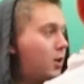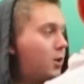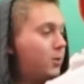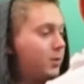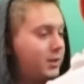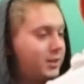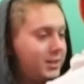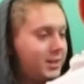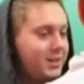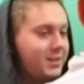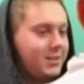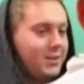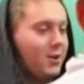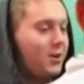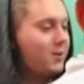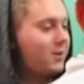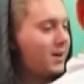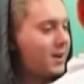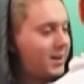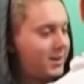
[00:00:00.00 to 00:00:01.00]
Oh, he did?
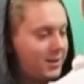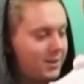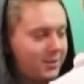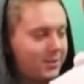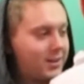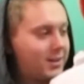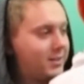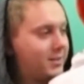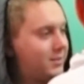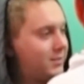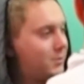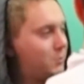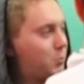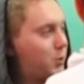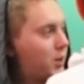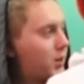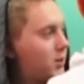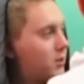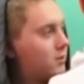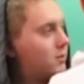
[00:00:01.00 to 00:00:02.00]
Yeah. Alright,
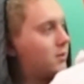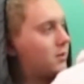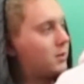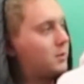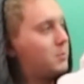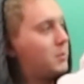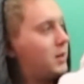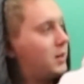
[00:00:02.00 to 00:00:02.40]
bring it on. Come on.